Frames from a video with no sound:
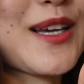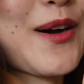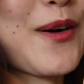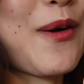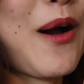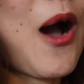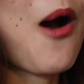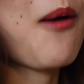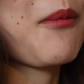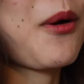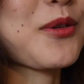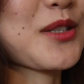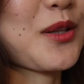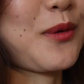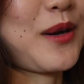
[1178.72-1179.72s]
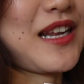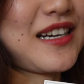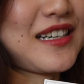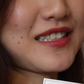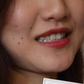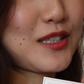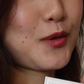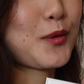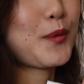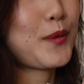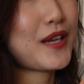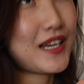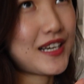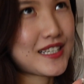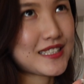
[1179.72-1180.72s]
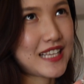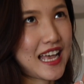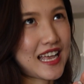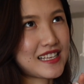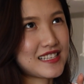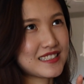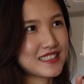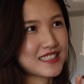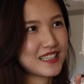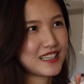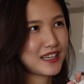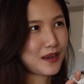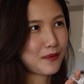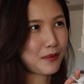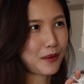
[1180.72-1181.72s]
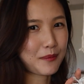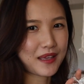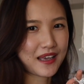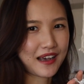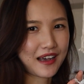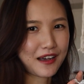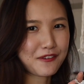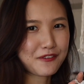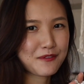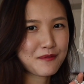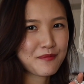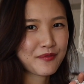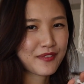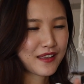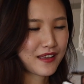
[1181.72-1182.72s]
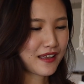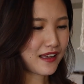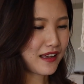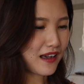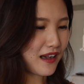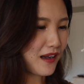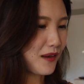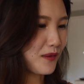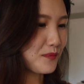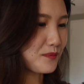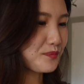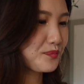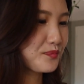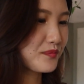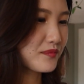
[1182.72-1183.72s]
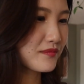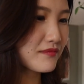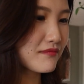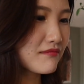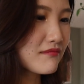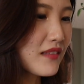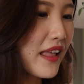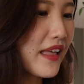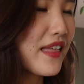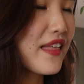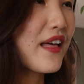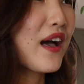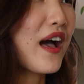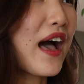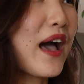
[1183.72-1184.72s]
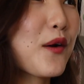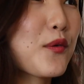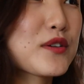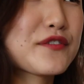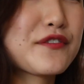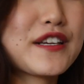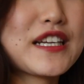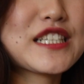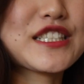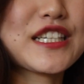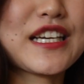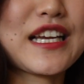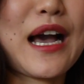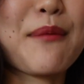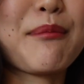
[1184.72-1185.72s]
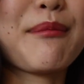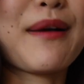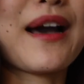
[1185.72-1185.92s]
ago, almost 3 years, 2 years and probably a half. I was finishing up